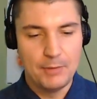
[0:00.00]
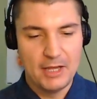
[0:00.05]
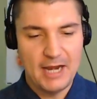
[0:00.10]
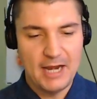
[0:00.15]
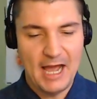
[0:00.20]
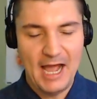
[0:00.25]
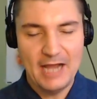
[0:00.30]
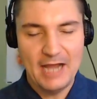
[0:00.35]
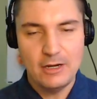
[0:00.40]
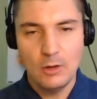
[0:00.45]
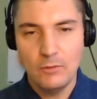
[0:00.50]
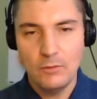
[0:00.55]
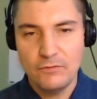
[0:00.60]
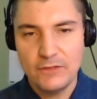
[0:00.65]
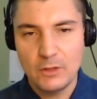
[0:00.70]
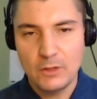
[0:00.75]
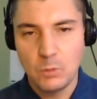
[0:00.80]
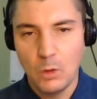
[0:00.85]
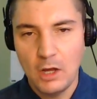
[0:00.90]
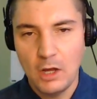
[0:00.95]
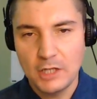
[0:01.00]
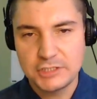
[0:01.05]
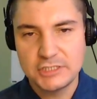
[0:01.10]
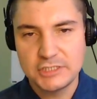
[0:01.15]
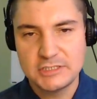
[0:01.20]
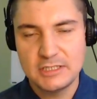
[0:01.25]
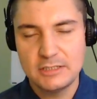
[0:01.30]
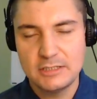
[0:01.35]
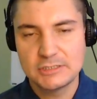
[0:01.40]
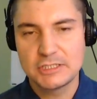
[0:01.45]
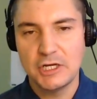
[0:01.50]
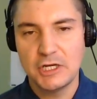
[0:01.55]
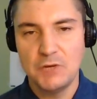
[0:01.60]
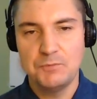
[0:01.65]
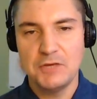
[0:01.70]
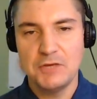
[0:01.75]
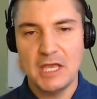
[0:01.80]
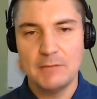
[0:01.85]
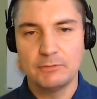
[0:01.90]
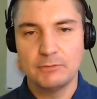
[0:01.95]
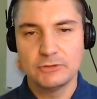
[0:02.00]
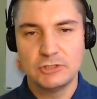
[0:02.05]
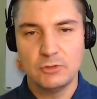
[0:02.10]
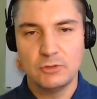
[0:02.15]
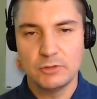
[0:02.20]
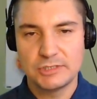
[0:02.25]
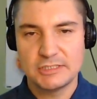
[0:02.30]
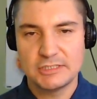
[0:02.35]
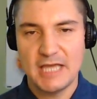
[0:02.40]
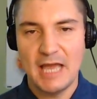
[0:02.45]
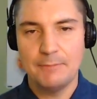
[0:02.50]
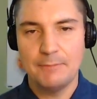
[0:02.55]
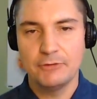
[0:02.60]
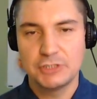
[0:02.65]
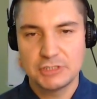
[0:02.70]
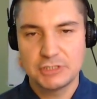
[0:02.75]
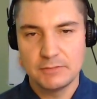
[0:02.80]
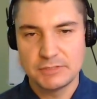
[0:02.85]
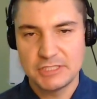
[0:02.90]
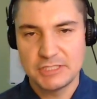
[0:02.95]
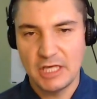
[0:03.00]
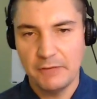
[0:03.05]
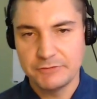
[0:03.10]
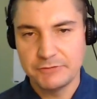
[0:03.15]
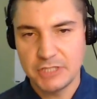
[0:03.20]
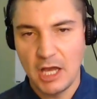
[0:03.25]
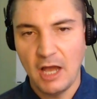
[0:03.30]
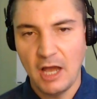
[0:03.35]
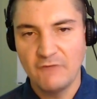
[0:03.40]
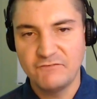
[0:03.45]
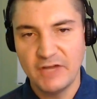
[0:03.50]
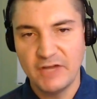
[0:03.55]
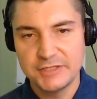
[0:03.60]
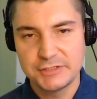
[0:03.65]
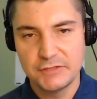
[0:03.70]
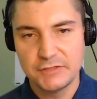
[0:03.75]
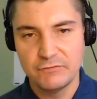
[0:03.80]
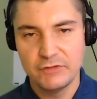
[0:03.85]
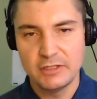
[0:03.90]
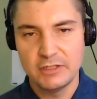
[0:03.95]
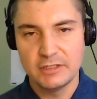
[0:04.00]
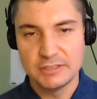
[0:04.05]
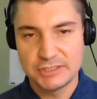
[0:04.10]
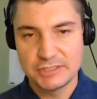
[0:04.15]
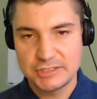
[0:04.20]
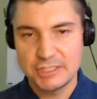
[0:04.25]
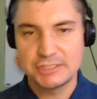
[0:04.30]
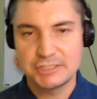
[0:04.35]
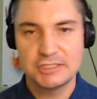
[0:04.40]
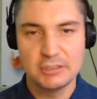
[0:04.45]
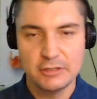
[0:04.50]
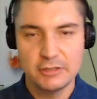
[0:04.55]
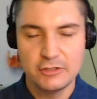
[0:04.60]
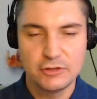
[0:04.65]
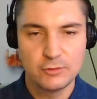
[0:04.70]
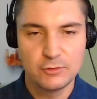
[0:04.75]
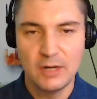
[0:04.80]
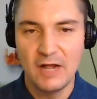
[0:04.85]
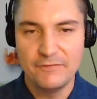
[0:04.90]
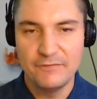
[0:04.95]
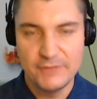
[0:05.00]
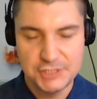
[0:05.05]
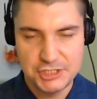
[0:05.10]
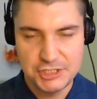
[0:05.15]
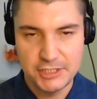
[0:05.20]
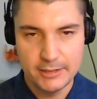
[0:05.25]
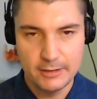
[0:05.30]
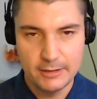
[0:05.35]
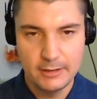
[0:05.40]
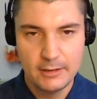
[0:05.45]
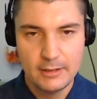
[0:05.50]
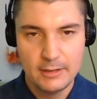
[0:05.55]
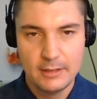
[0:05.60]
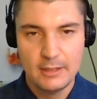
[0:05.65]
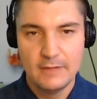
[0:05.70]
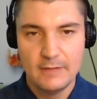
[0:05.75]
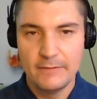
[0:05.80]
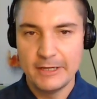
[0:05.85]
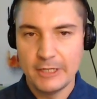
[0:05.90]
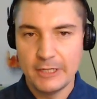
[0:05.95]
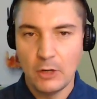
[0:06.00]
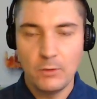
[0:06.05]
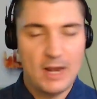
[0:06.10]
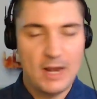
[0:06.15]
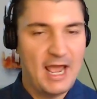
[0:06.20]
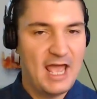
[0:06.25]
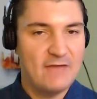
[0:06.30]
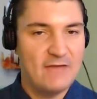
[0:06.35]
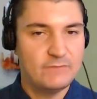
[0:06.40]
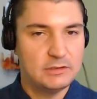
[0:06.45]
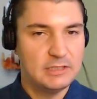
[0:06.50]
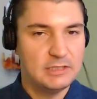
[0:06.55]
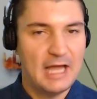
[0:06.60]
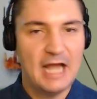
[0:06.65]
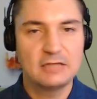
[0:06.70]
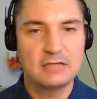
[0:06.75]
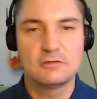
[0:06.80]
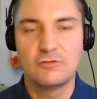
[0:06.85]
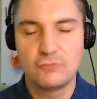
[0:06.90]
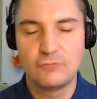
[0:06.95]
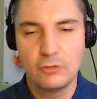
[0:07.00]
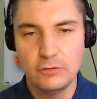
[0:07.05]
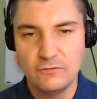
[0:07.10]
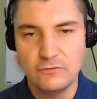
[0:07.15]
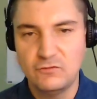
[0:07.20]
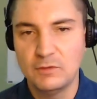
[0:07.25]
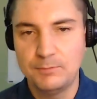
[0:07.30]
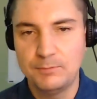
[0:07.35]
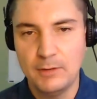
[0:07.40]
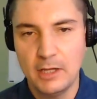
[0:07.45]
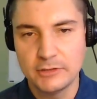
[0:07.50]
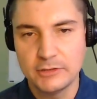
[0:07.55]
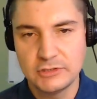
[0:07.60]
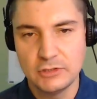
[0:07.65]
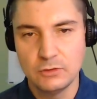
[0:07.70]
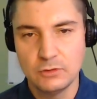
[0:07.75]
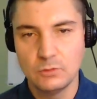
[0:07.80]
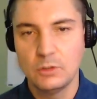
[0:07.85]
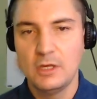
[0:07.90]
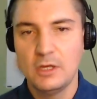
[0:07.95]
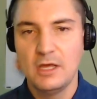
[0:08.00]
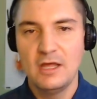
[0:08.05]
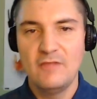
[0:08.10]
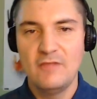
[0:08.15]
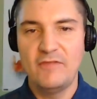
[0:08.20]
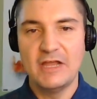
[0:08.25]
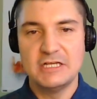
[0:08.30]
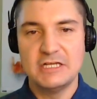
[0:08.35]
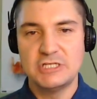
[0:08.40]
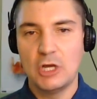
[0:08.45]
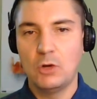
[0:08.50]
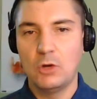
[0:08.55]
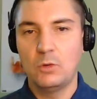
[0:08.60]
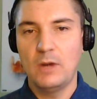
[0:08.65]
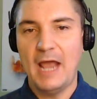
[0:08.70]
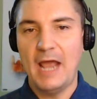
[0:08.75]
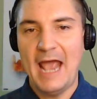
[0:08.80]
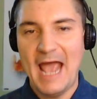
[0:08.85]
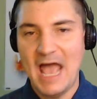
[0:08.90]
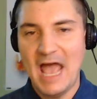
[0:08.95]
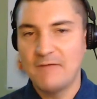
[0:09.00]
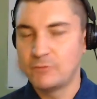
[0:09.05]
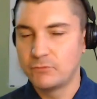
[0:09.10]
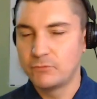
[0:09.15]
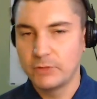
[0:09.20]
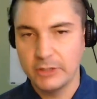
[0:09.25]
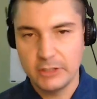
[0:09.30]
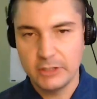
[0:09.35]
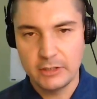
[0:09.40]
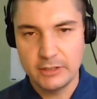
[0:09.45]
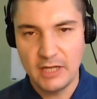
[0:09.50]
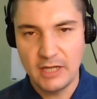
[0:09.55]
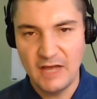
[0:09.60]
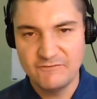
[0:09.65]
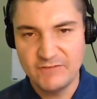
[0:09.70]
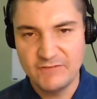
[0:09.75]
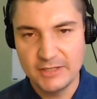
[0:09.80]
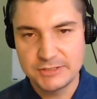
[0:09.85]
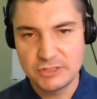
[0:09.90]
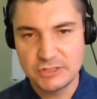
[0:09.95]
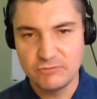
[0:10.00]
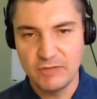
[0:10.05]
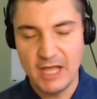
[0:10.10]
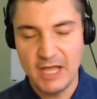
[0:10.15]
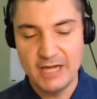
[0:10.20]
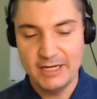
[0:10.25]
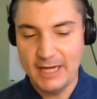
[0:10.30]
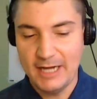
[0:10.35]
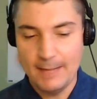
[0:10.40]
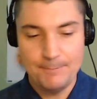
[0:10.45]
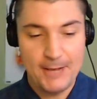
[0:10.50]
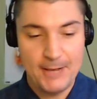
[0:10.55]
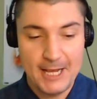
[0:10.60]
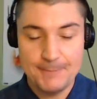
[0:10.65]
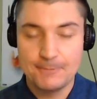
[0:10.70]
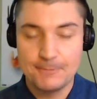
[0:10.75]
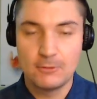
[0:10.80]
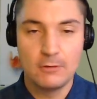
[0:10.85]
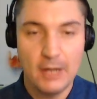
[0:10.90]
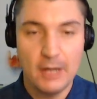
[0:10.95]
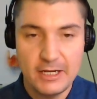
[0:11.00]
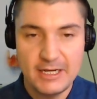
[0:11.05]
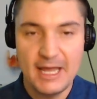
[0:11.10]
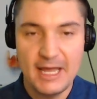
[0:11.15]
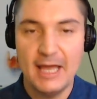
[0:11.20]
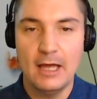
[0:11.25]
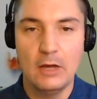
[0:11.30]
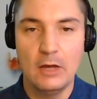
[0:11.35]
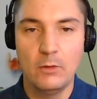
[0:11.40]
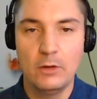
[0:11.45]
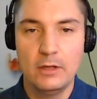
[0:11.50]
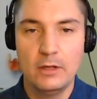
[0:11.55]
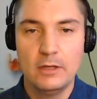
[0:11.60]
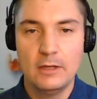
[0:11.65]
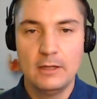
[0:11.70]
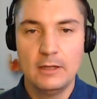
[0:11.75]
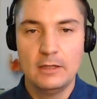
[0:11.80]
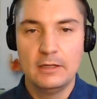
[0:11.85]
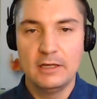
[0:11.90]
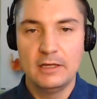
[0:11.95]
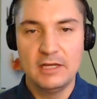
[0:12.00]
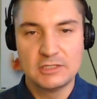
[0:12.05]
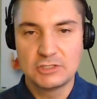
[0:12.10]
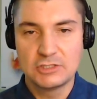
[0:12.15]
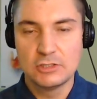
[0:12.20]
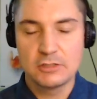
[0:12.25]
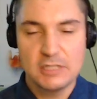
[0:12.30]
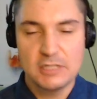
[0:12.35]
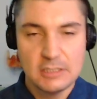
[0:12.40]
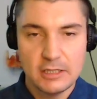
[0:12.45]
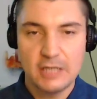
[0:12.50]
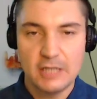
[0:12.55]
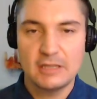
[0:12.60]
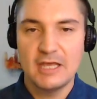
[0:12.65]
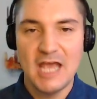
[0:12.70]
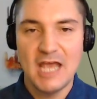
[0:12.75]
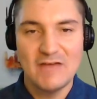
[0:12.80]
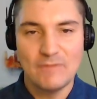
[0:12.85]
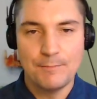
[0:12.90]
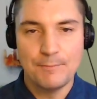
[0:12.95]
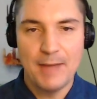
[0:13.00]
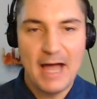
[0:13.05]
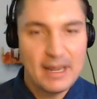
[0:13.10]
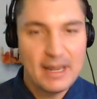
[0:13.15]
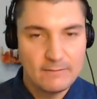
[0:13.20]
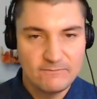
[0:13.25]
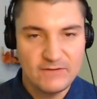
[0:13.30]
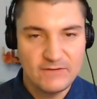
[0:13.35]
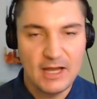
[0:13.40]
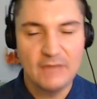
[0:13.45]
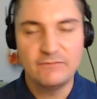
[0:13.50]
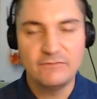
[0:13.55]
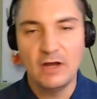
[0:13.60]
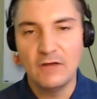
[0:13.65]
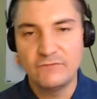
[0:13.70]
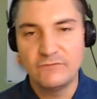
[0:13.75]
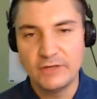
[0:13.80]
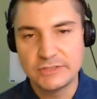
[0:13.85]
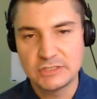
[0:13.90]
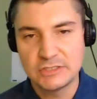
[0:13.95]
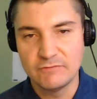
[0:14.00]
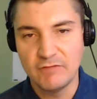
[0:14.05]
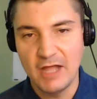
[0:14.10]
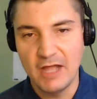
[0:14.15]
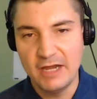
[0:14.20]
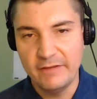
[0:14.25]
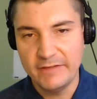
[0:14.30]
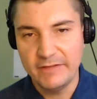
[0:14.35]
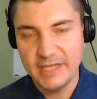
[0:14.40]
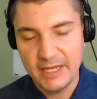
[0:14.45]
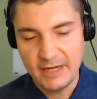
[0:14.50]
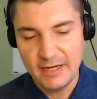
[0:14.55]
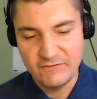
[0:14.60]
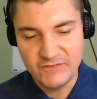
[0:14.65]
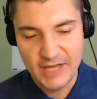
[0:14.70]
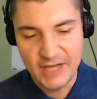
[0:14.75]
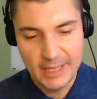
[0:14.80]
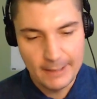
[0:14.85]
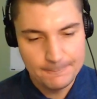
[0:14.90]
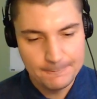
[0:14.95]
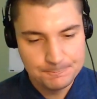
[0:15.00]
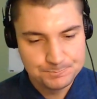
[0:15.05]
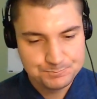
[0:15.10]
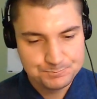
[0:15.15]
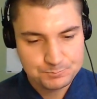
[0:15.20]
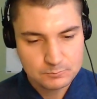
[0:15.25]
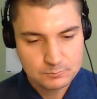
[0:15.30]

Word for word: but I don't think Washington is going to be able to establish themselves offensively consistently throughout this year. They don't have a lot to throw the football to. They don't have a really good offensive line. And on paper, right now, it's looking like they have a bottom five offensive line in the NFL.